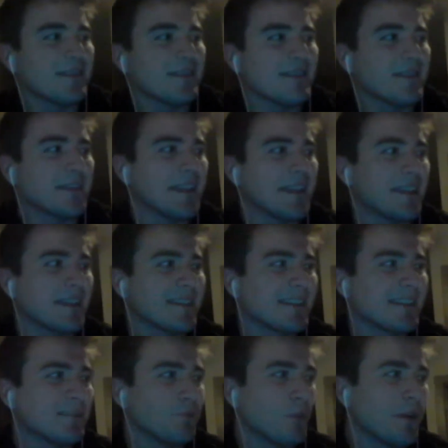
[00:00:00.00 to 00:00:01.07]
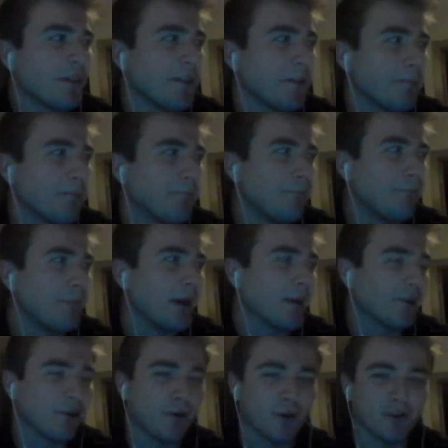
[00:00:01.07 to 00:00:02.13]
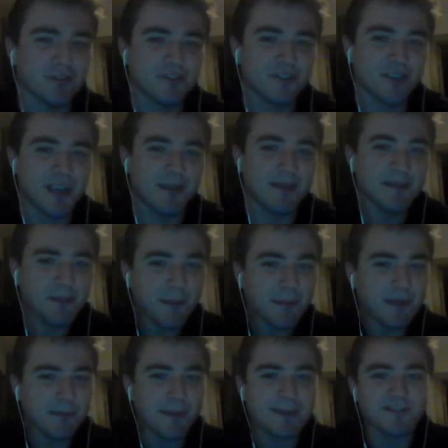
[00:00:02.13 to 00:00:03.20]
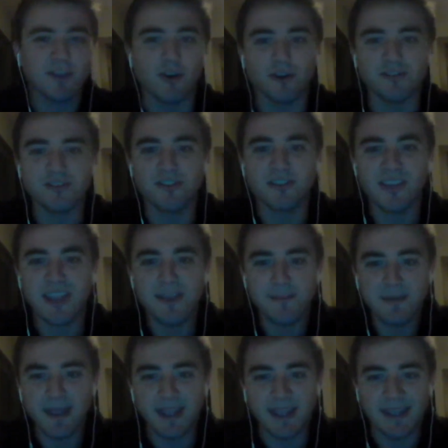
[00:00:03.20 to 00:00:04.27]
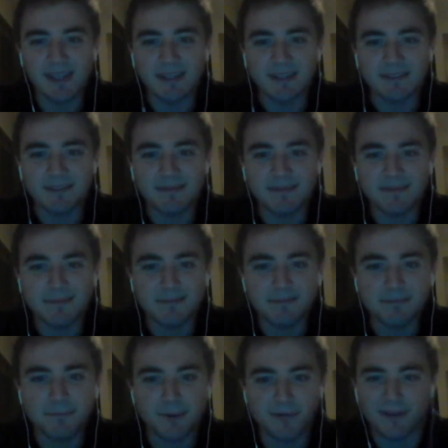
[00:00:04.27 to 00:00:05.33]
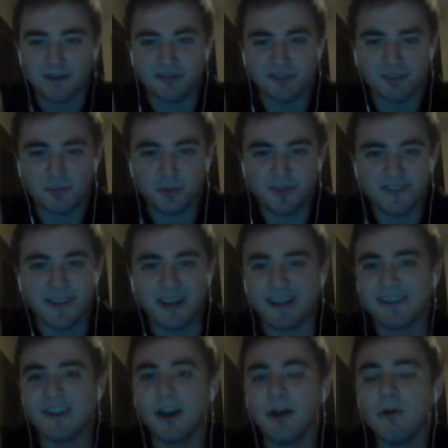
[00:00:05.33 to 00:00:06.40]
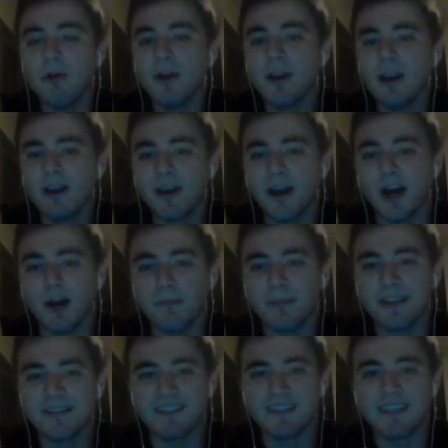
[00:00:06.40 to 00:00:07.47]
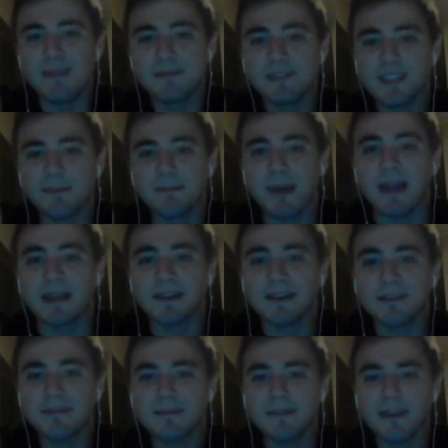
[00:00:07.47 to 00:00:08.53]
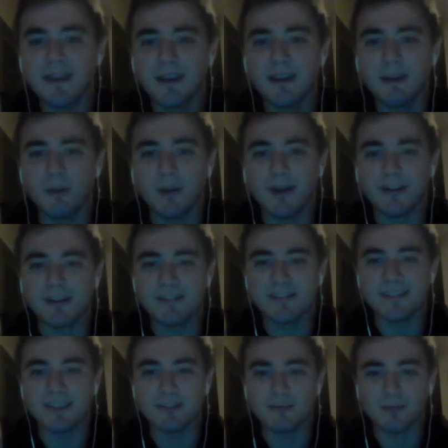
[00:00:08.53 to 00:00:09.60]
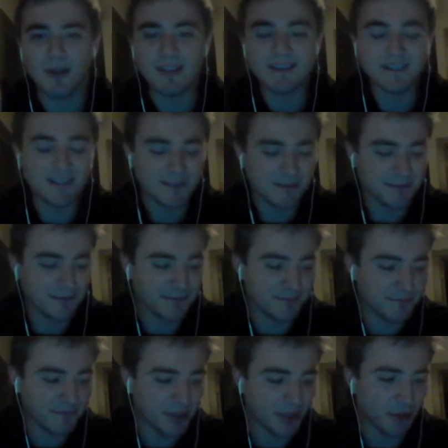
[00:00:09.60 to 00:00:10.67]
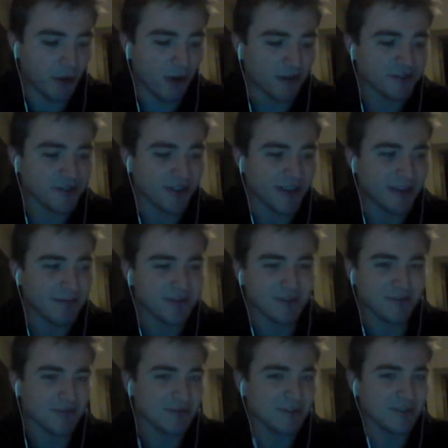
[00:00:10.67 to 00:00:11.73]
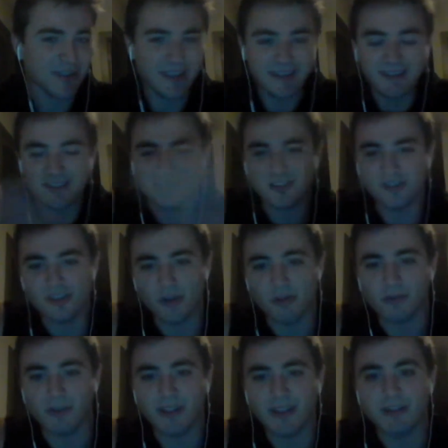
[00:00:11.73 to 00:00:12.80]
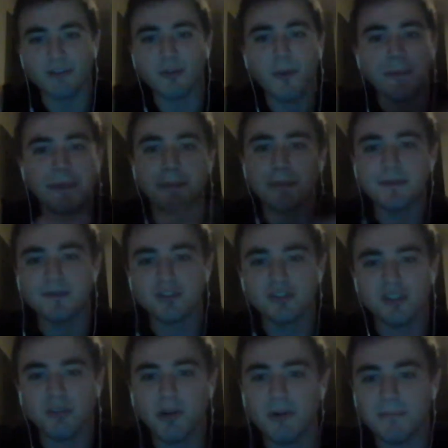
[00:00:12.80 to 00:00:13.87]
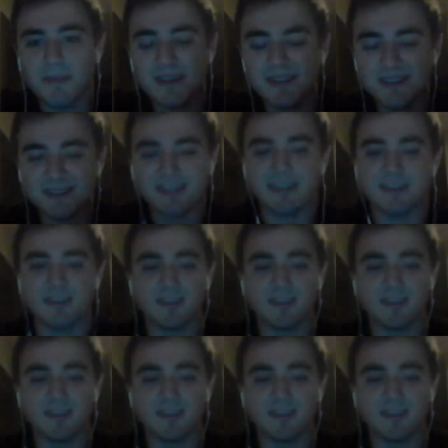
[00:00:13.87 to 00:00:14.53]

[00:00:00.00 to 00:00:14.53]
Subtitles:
think this is one of the better All-Star games. This might be the best All-Star game in professional sports that I know, because it keeps it competitive. Whereas the rest of All-Star games, it's a joke. Like, I don't know why people even show up. This is like